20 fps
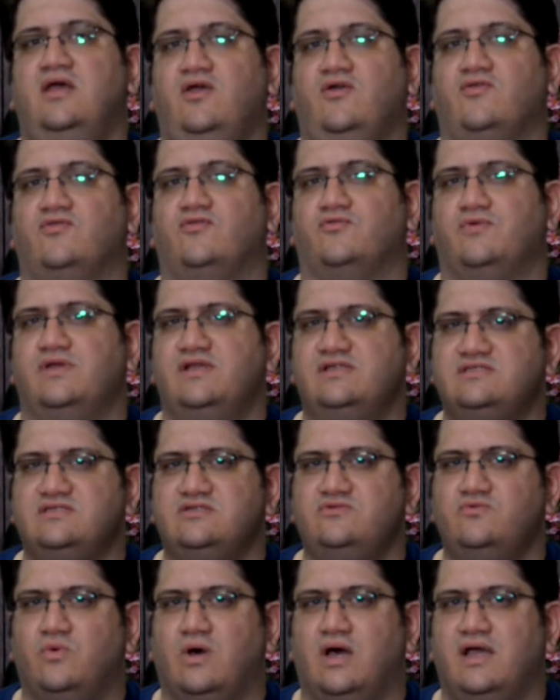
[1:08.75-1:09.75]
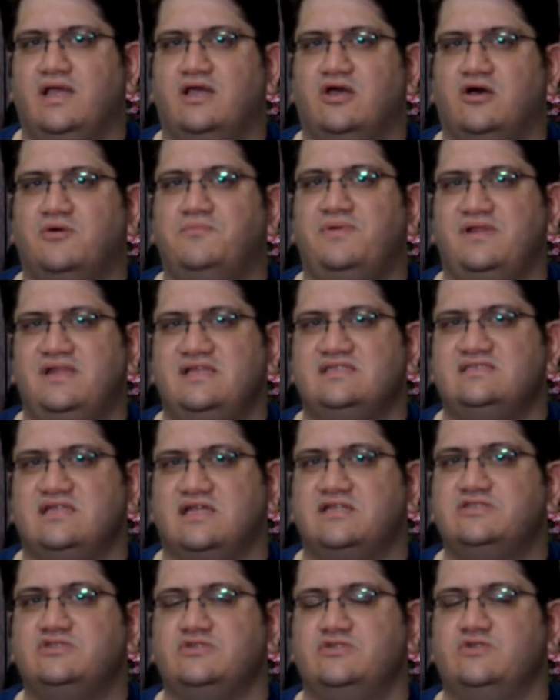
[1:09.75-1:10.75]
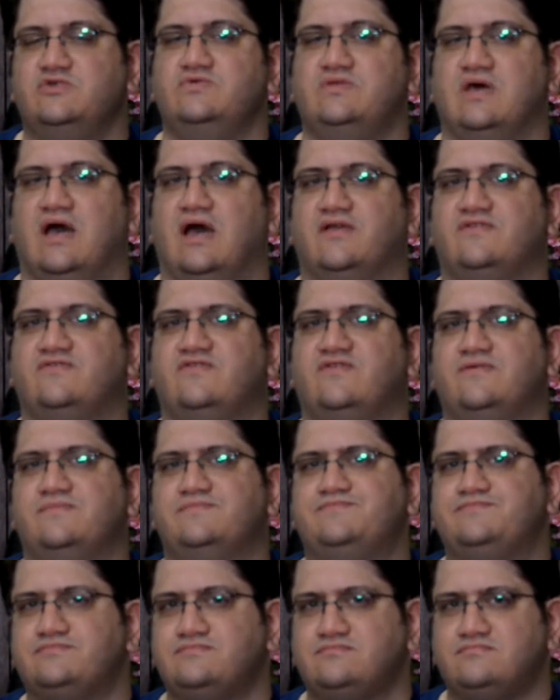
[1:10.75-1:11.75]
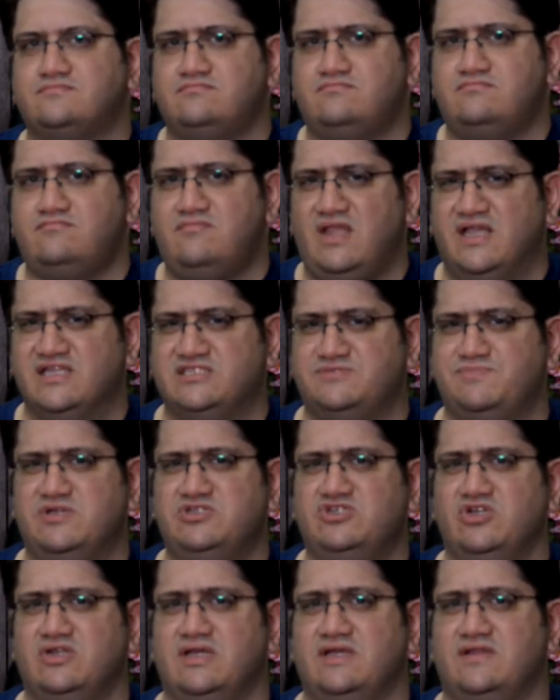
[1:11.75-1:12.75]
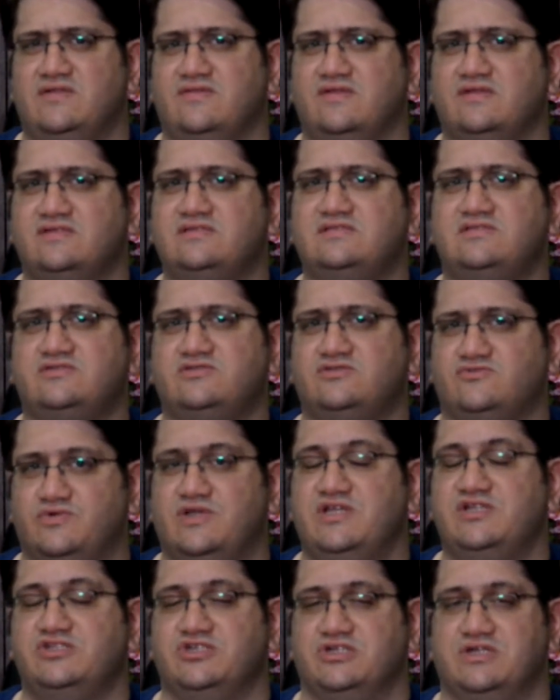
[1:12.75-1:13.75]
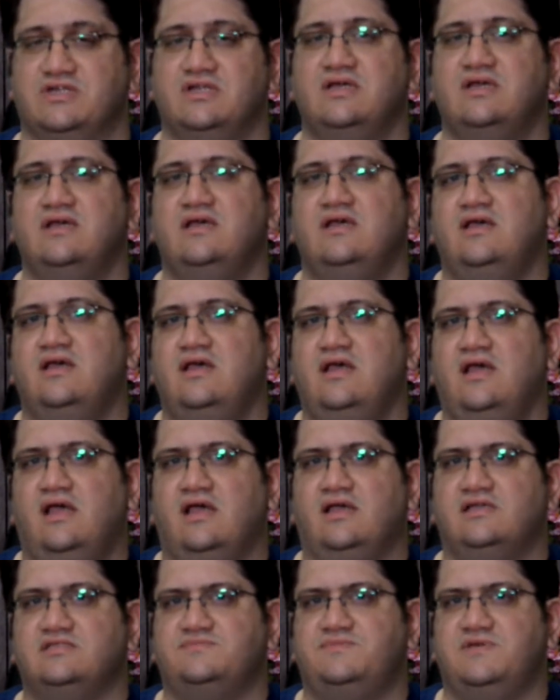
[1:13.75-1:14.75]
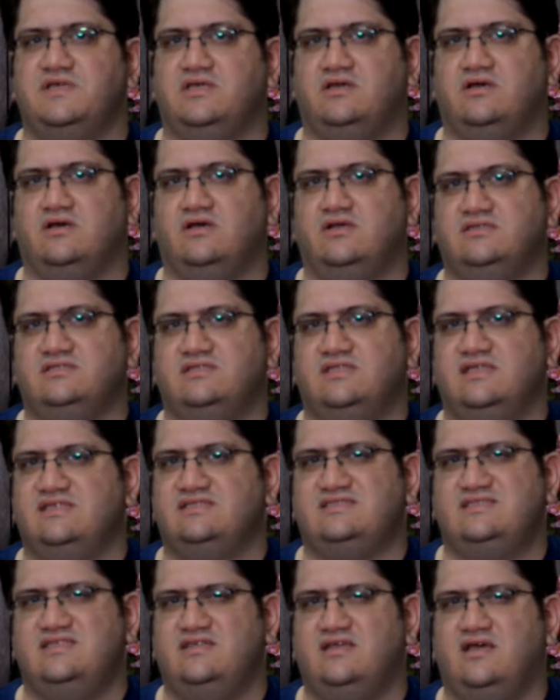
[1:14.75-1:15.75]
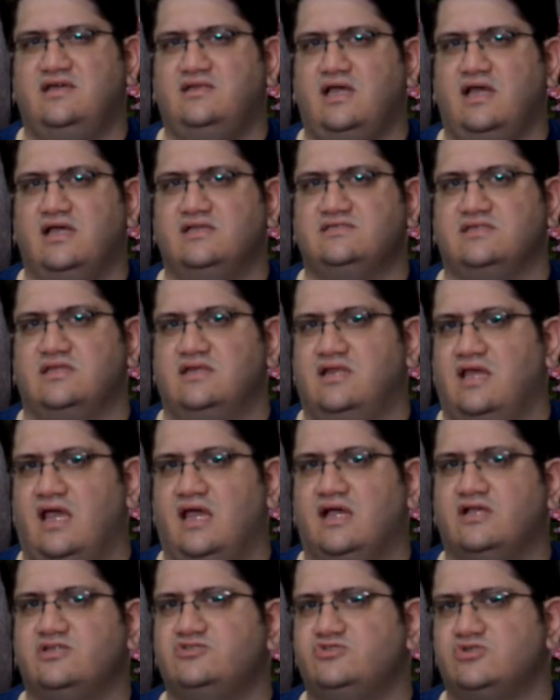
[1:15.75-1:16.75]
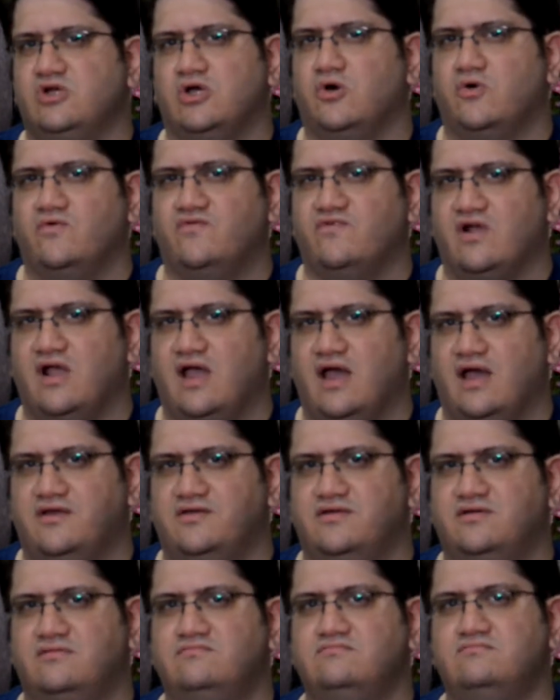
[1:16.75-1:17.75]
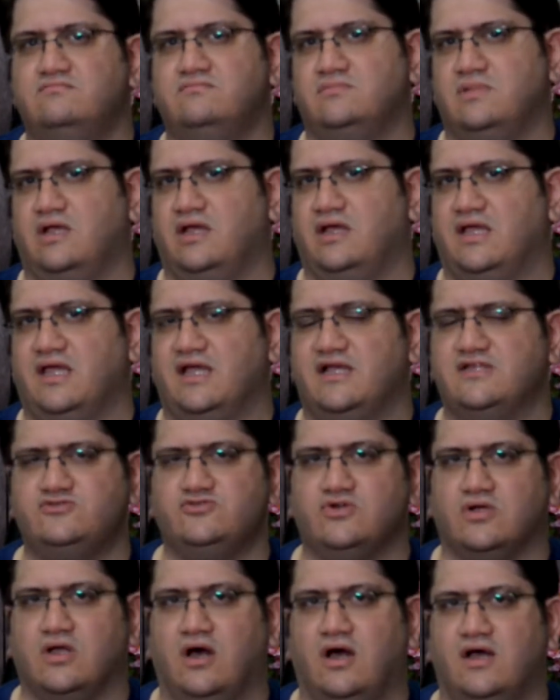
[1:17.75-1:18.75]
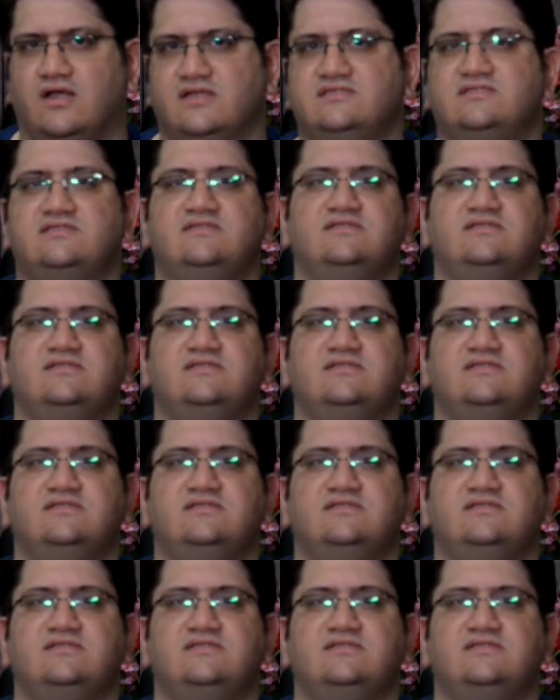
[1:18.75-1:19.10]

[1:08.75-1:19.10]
The reason why companies tend to do that, especially in this region, is because they see that as an extra overhead, like extra costs.